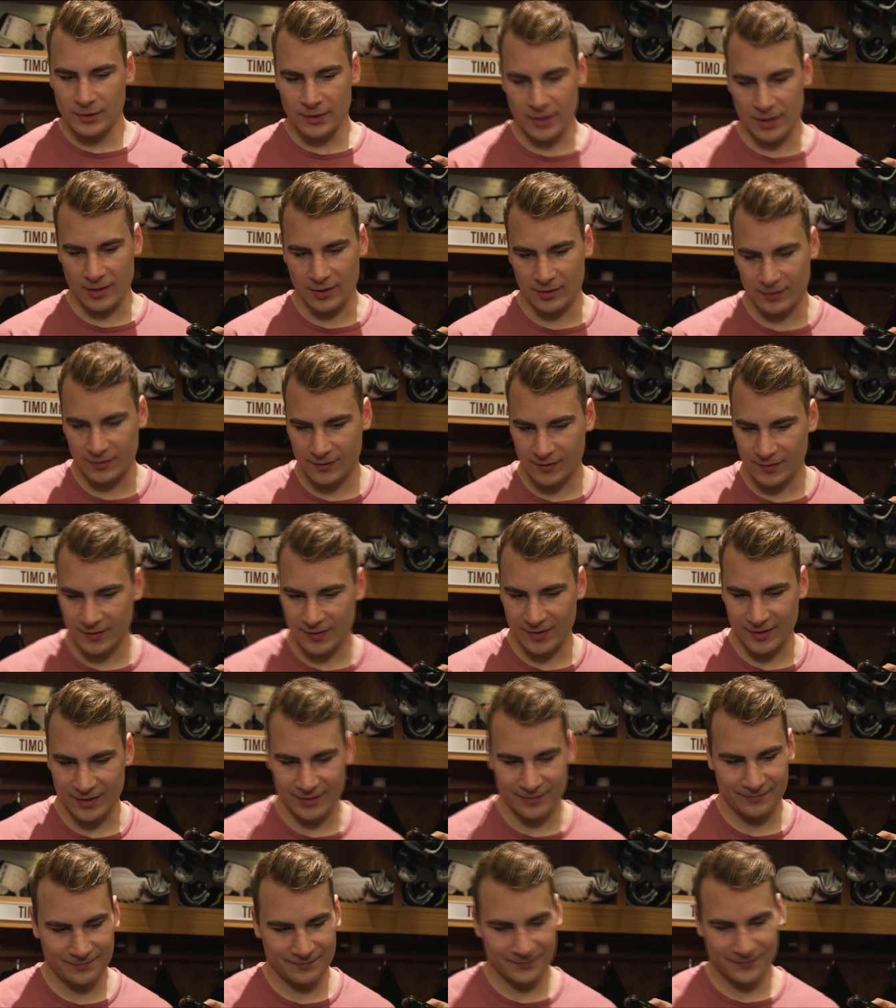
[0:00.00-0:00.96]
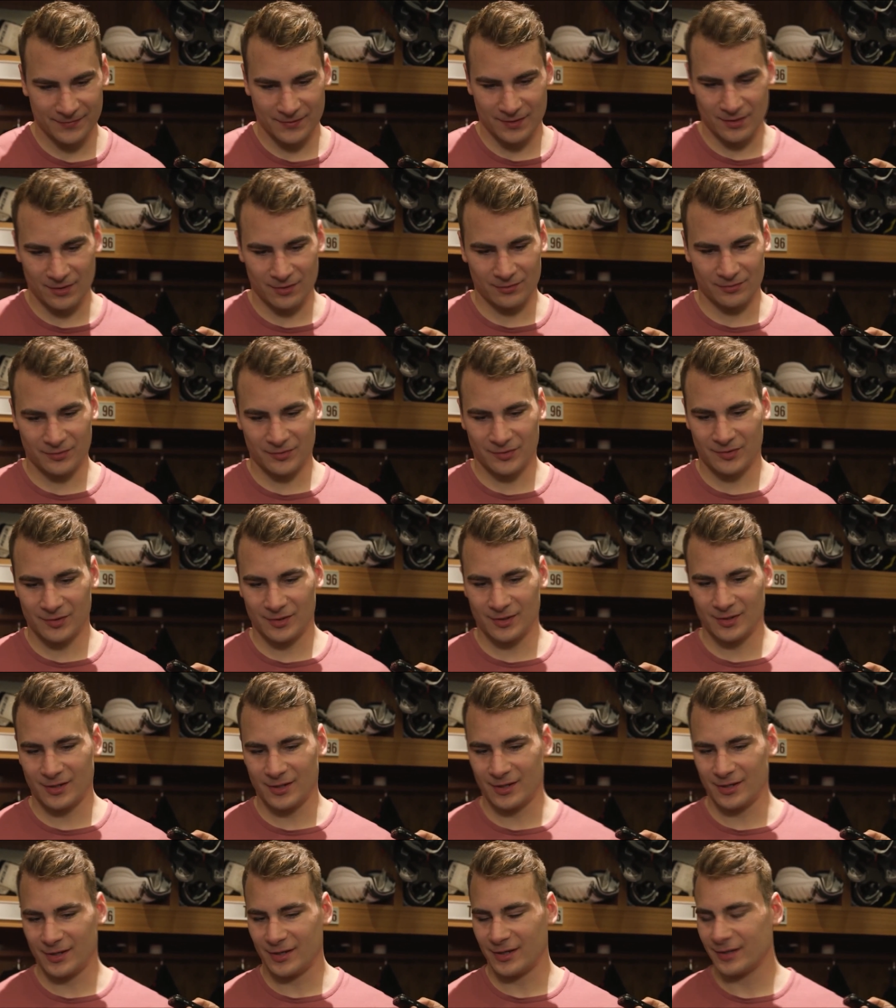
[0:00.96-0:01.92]
Yeah, it's, uh,
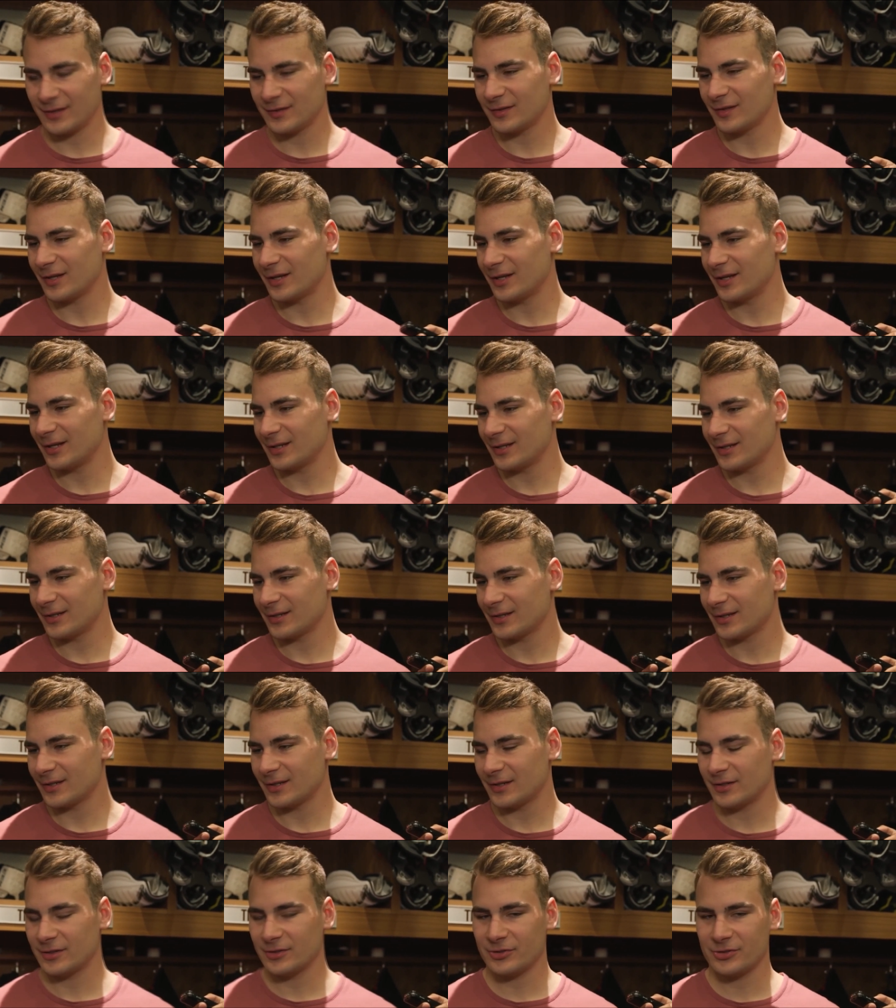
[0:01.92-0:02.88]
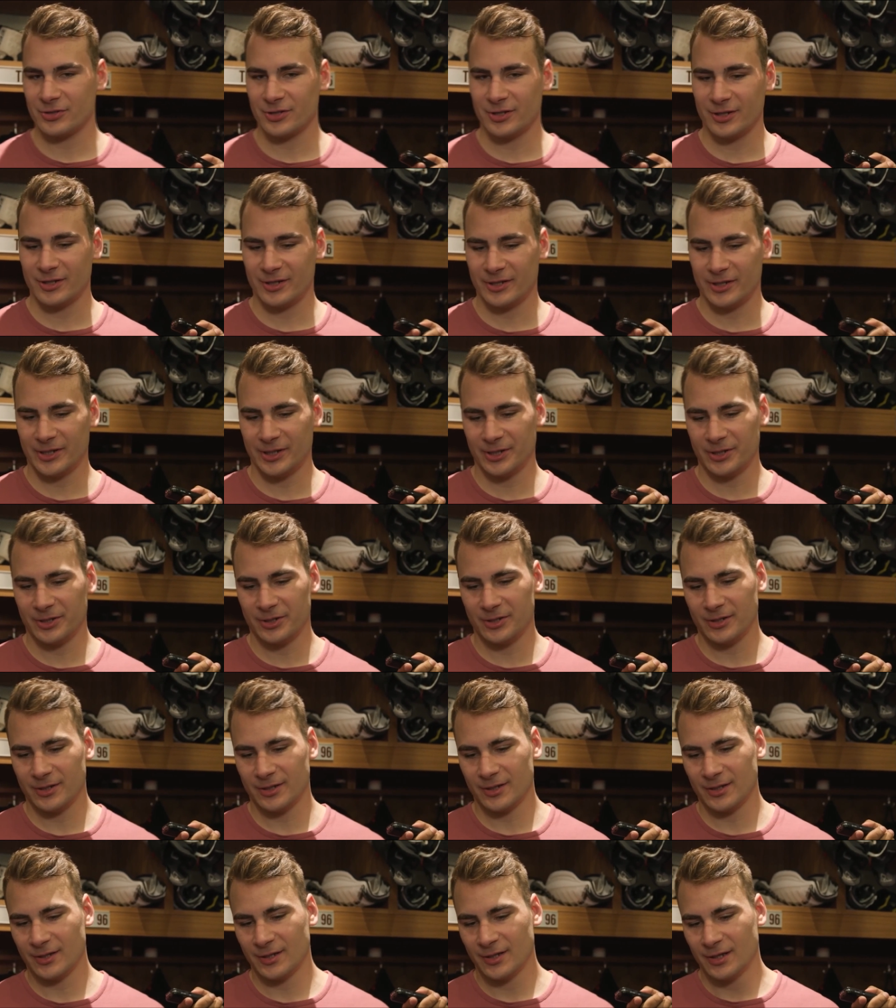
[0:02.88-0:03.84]
obviously uh, exciting getting traded
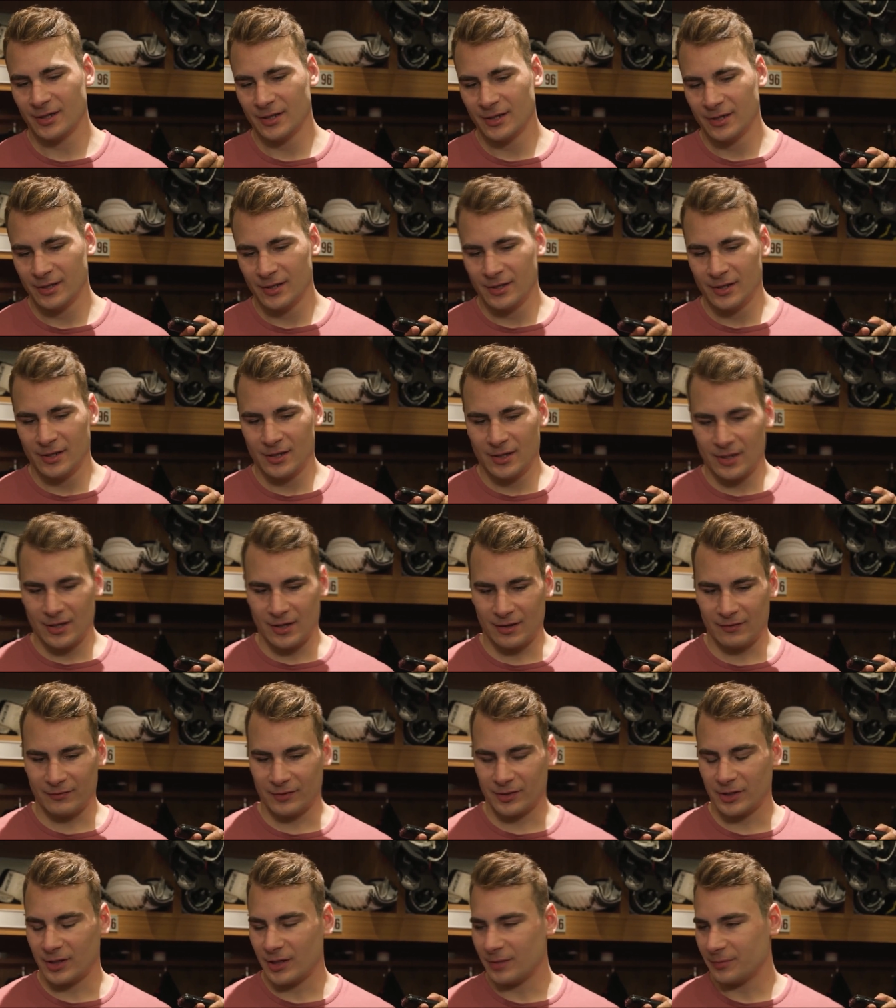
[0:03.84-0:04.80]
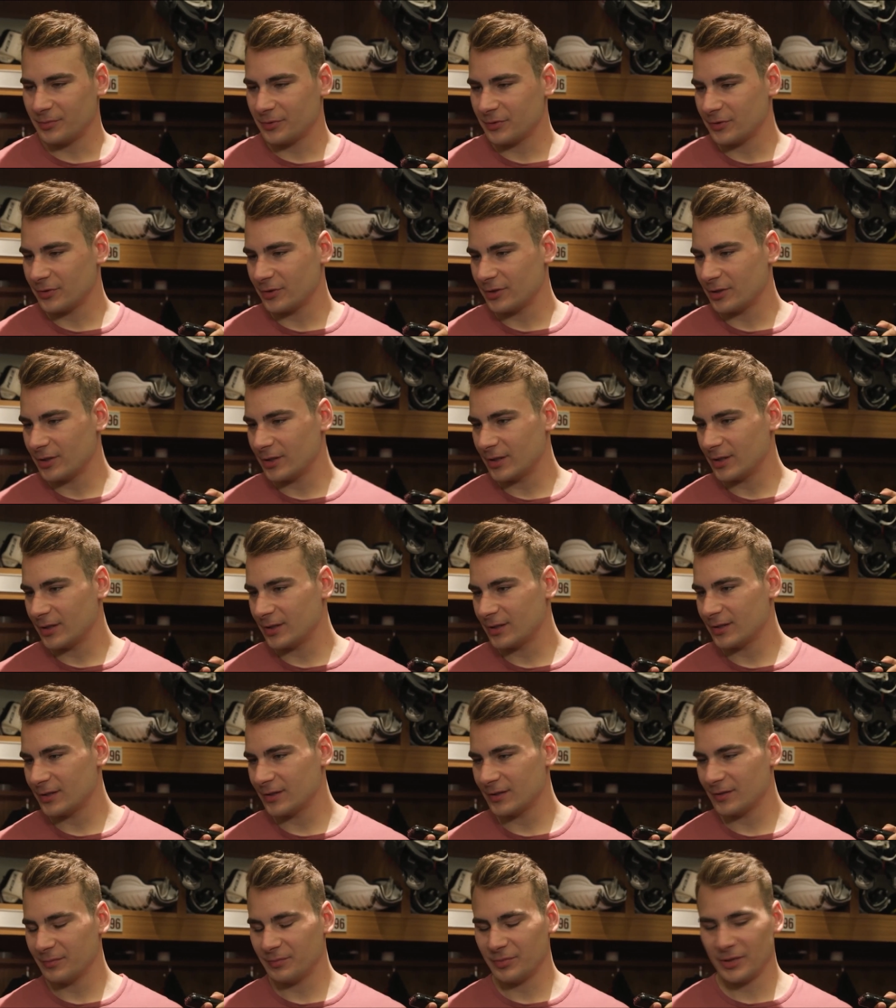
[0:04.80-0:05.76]
here and then having the opportunity
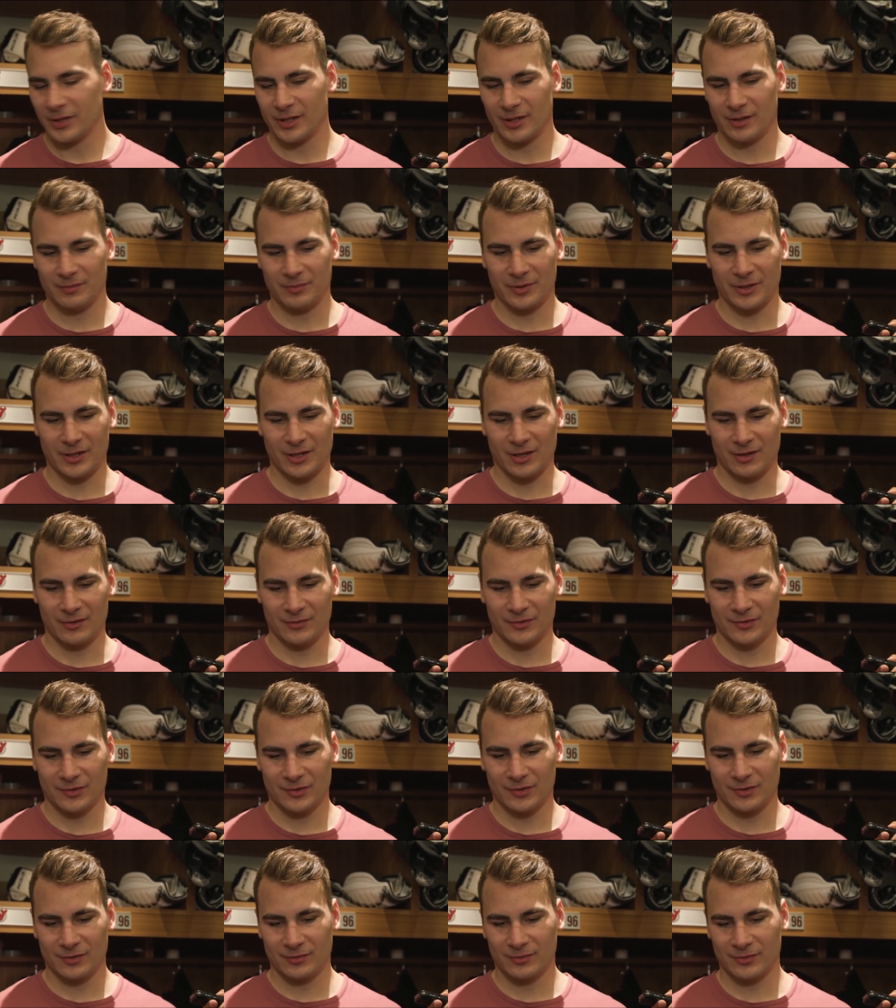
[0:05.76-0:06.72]
to play in the playoffs.